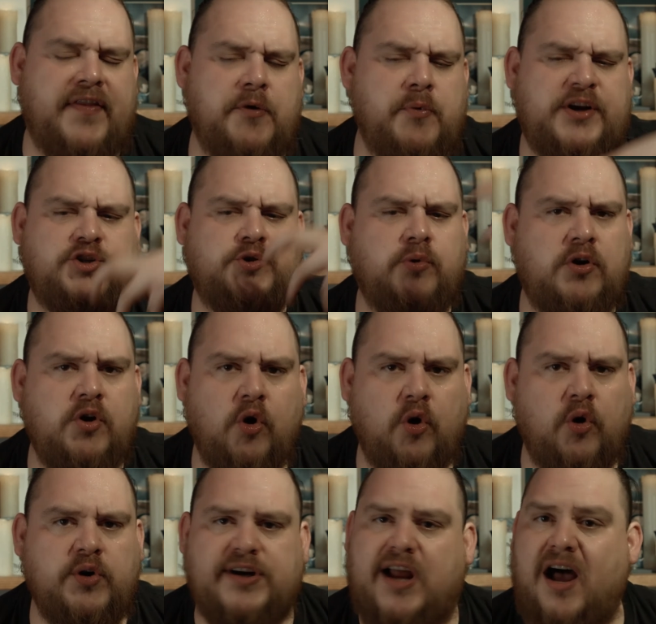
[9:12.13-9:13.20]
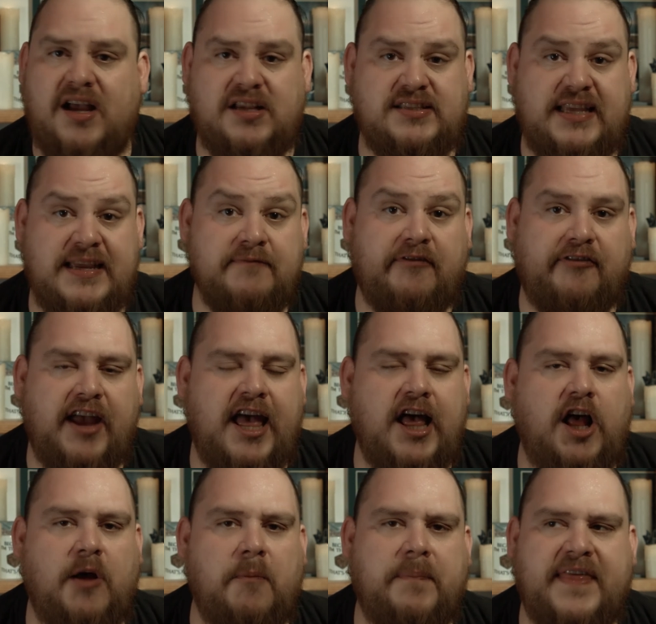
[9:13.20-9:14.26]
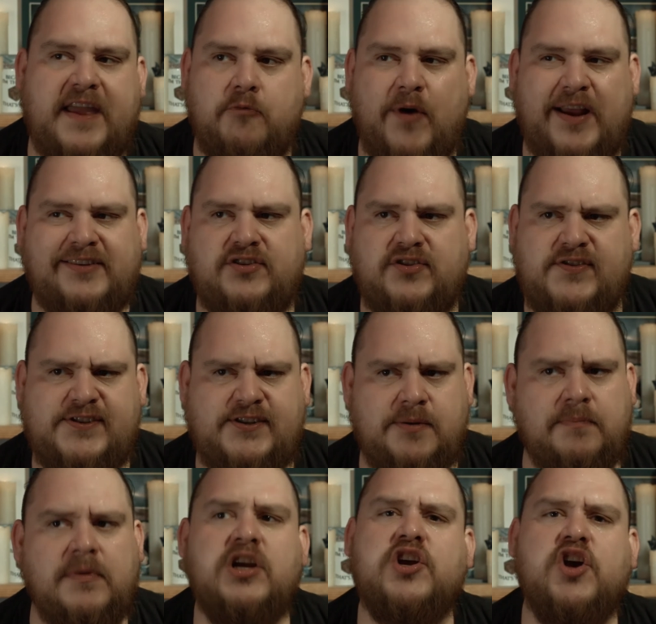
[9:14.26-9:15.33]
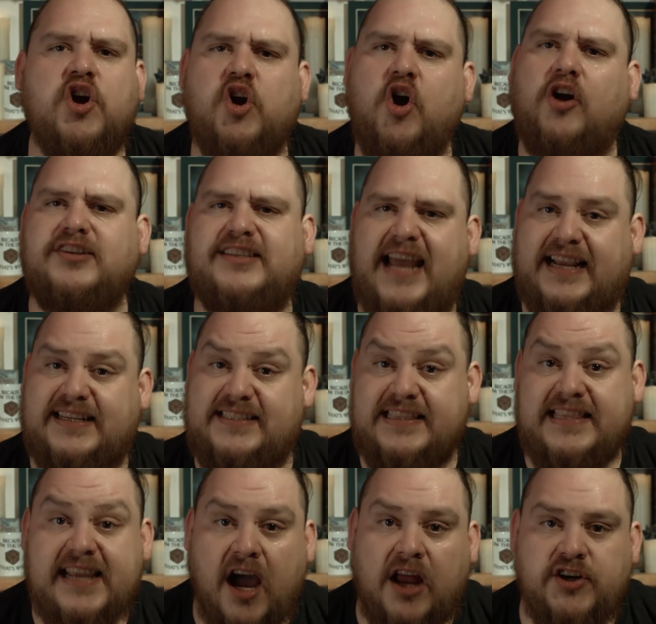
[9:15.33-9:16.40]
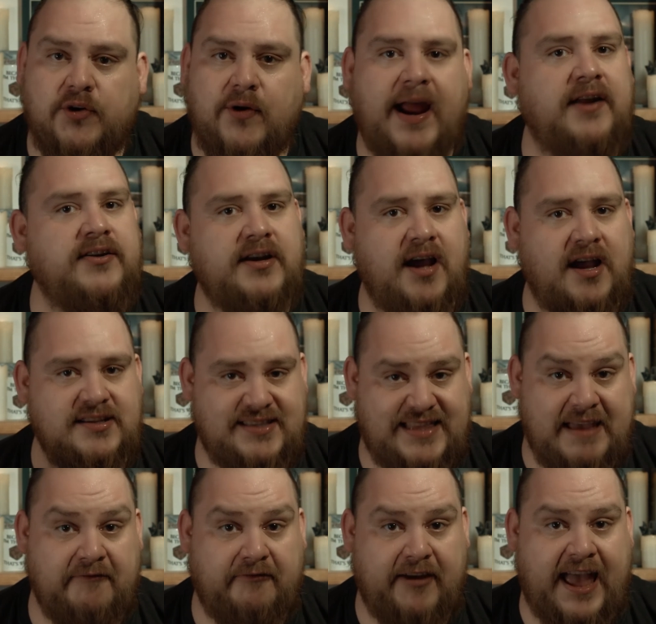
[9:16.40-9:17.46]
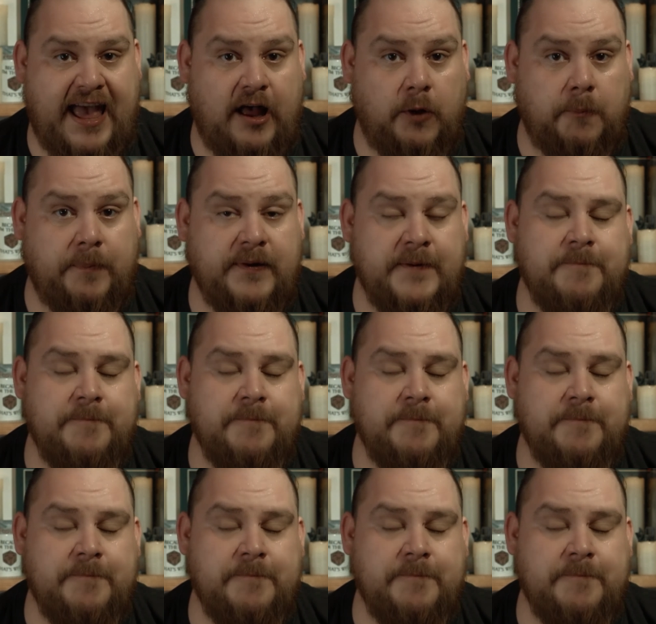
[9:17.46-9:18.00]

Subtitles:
They went to a lord, asked him for help. They went to some contacts in the underground and asked them for help.